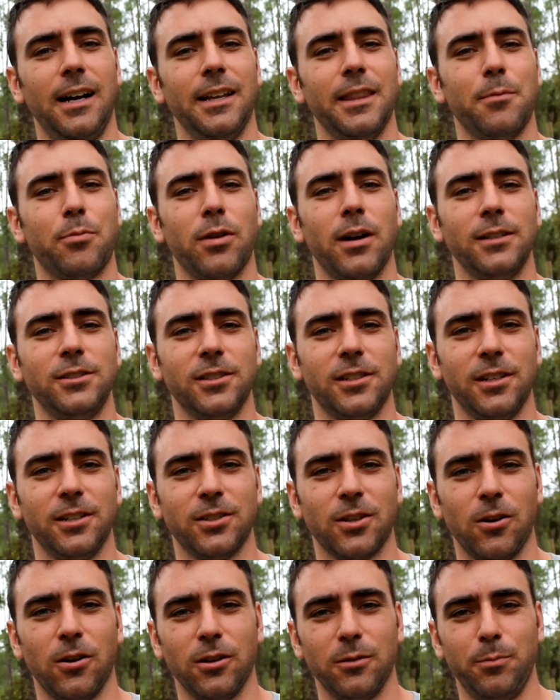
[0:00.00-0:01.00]
The project
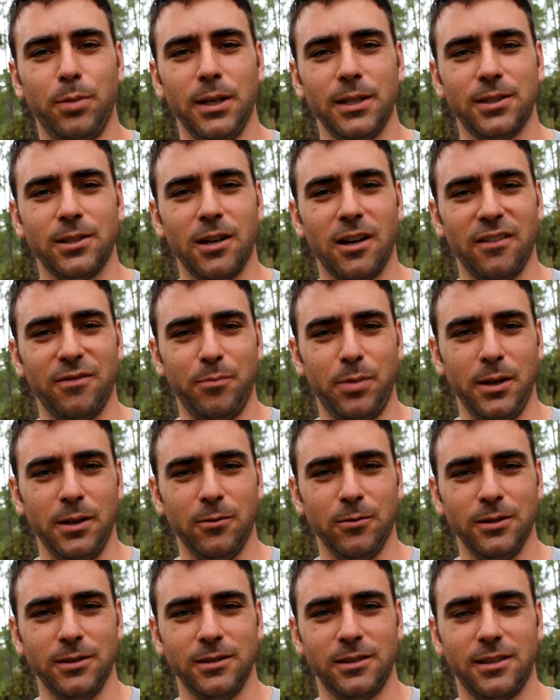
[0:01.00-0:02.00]
is called Pissed Off
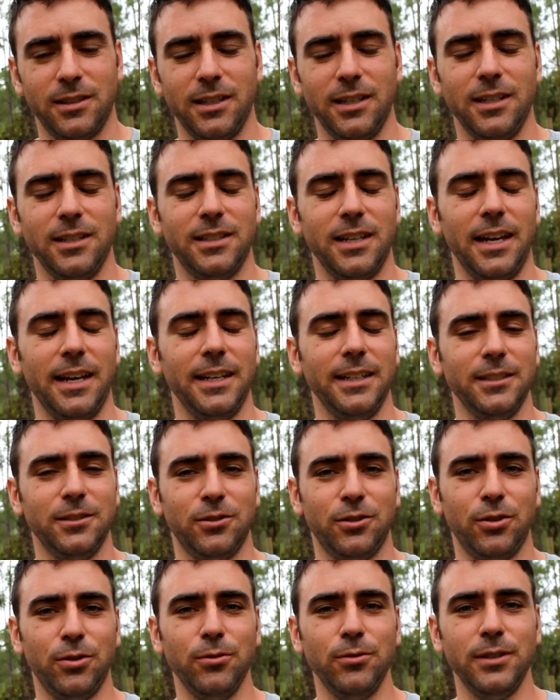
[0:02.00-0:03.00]
Penguins. It is a
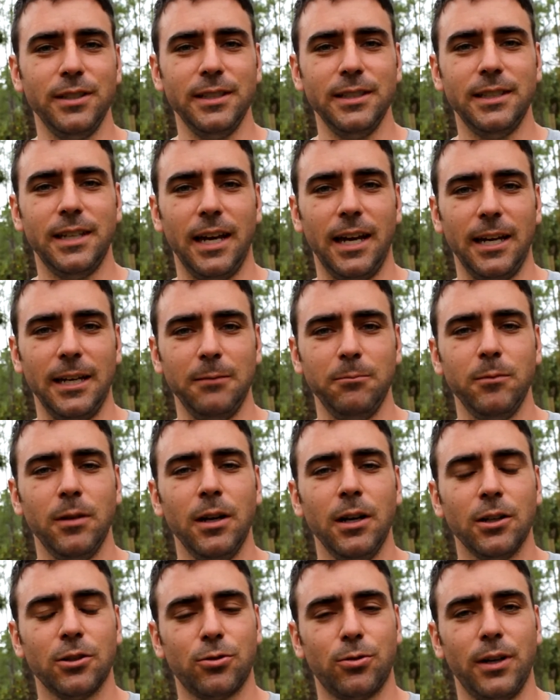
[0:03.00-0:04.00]
2D game
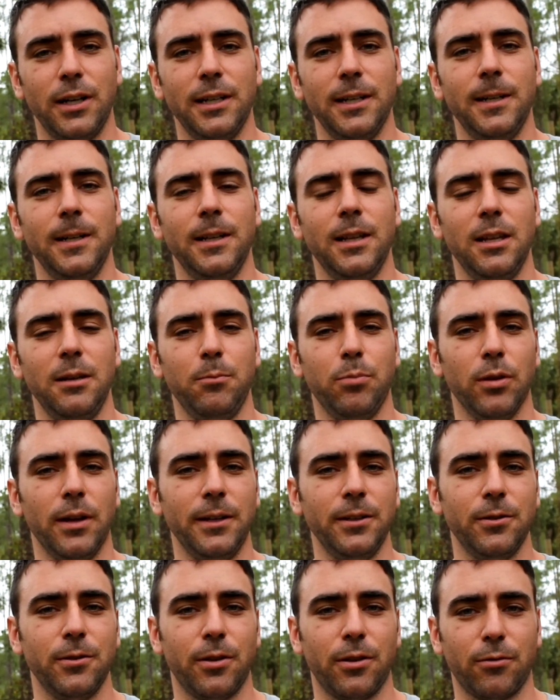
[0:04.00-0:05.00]
created in the
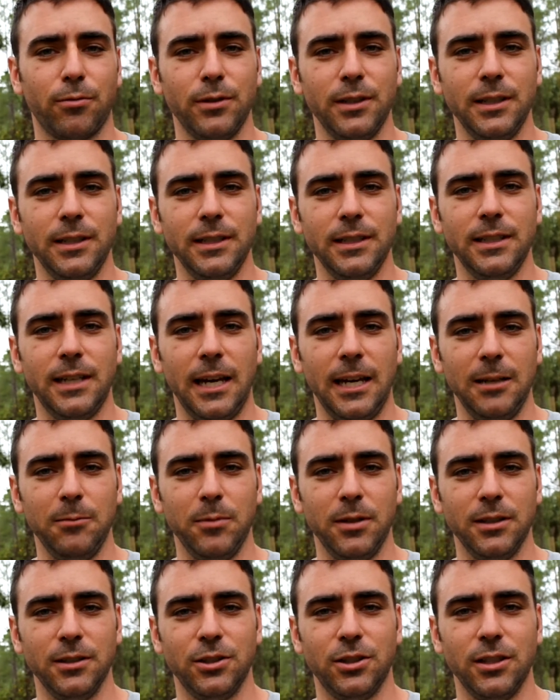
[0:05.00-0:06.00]
Blender 3D
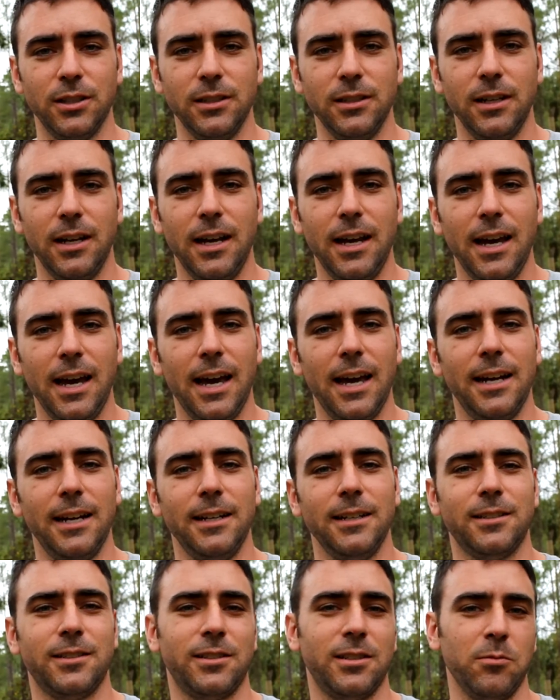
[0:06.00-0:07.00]
game engine, and
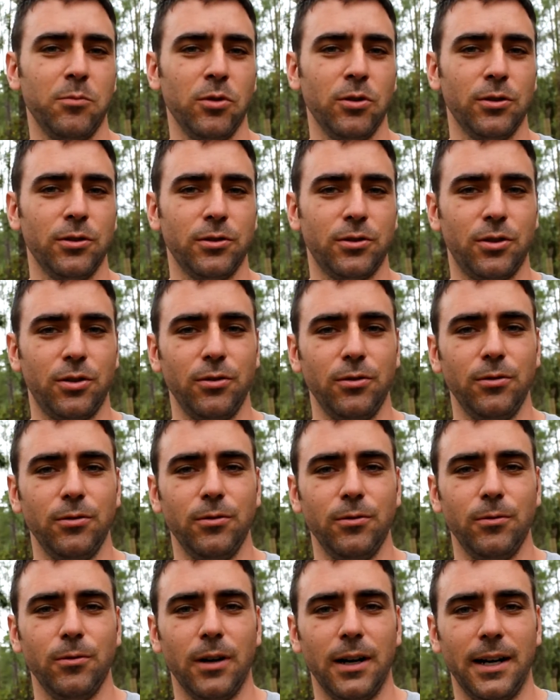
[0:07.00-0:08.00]
it is similar
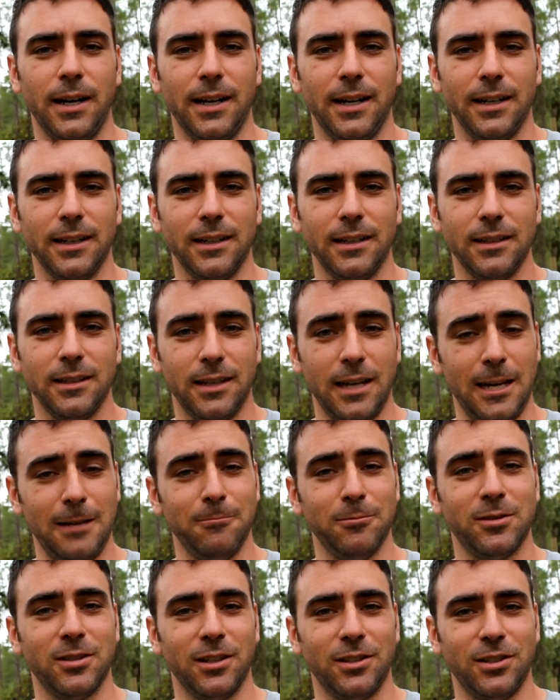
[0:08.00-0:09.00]
to
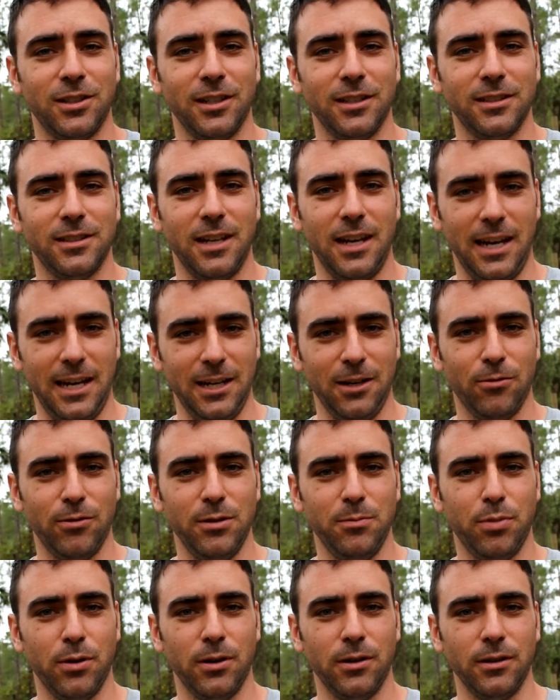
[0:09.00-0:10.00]
games such as
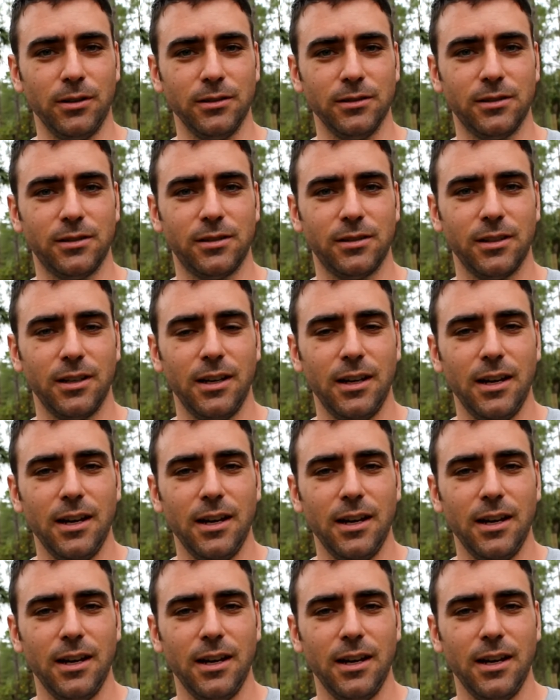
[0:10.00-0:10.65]
Angry Birds.